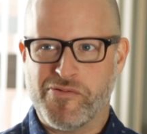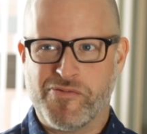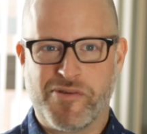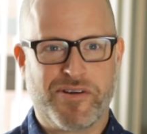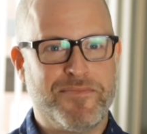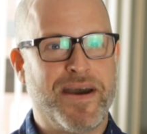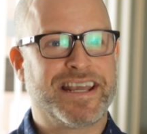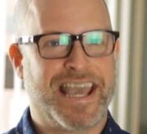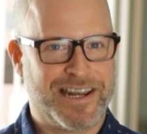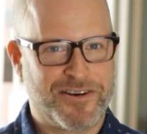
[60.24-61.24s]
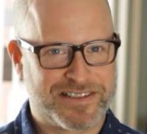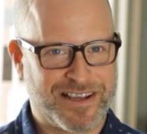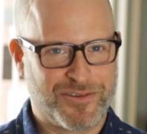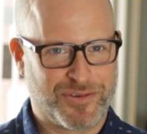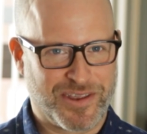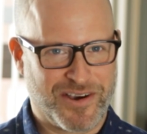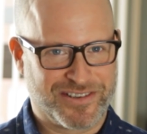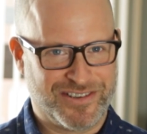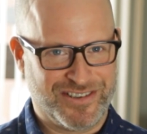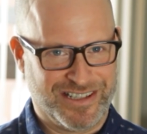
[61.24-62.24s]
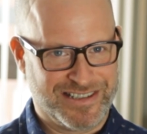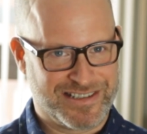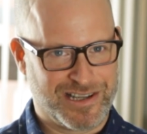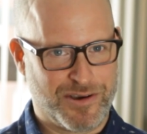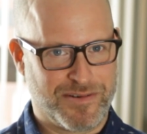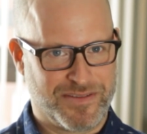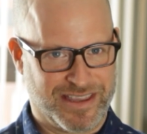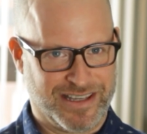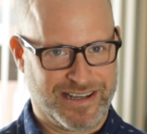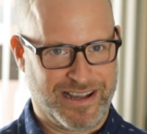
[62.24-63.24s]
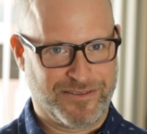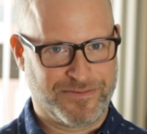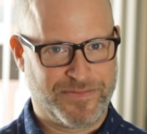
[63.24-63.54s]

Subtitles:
we want to medicate ourselves with oxygen and slow everything down.